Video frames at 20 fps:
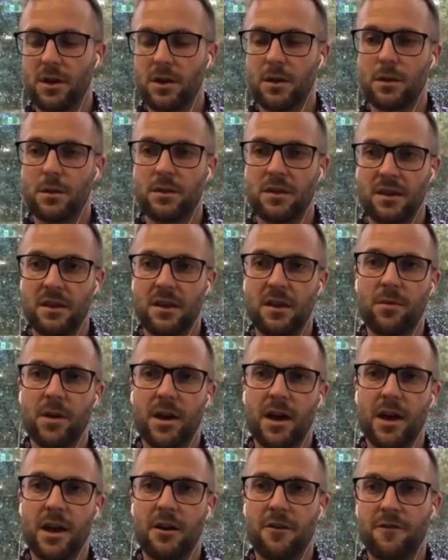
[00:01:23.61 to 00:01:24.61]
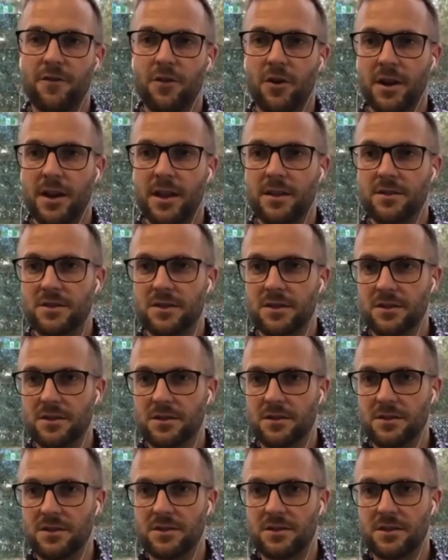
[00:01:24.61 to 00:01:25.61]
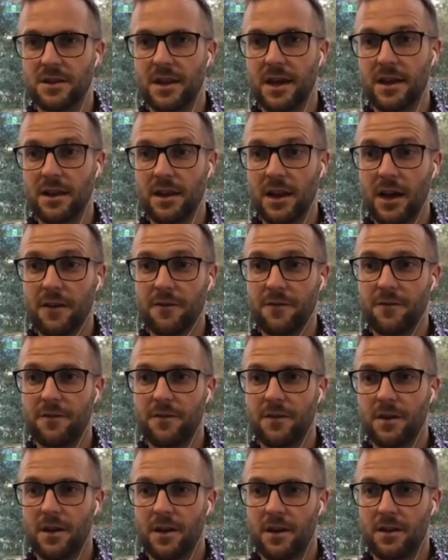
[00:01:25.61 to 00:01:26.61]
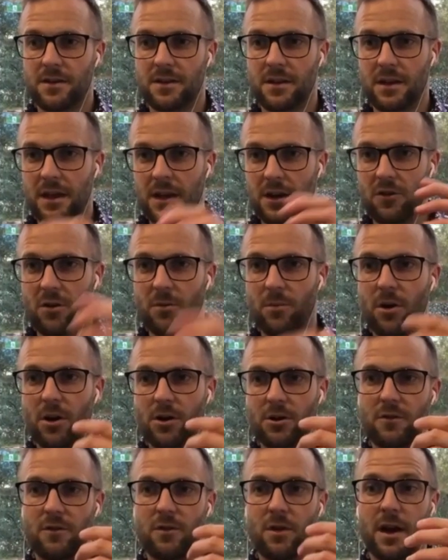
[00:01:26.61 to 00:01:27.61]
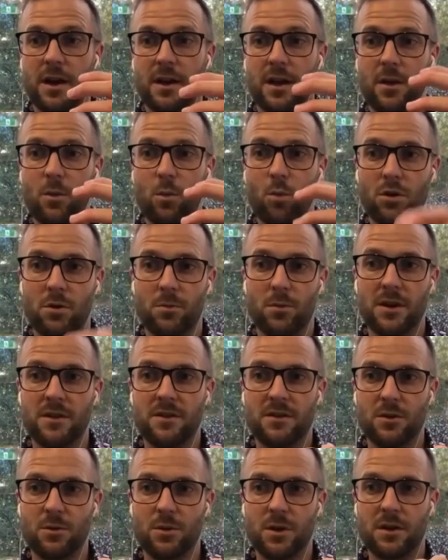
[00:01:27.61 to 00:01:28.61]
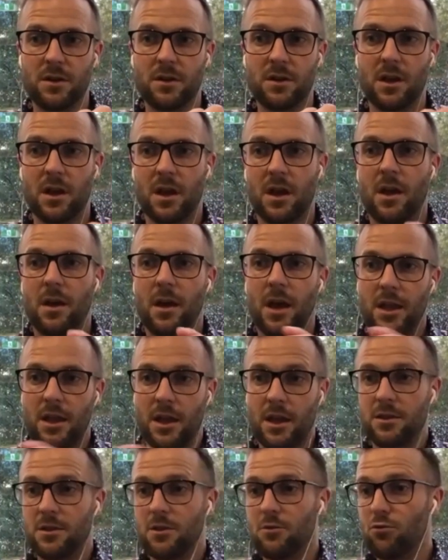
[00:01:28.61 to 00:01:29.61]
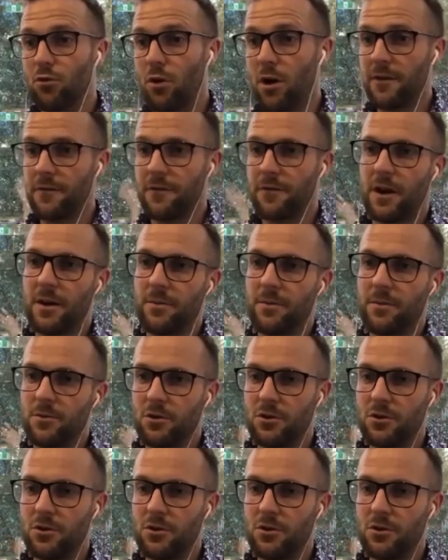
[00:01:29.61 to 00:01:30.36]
think about our finances enough to get a reminder of okay, what am I doing in the right frame?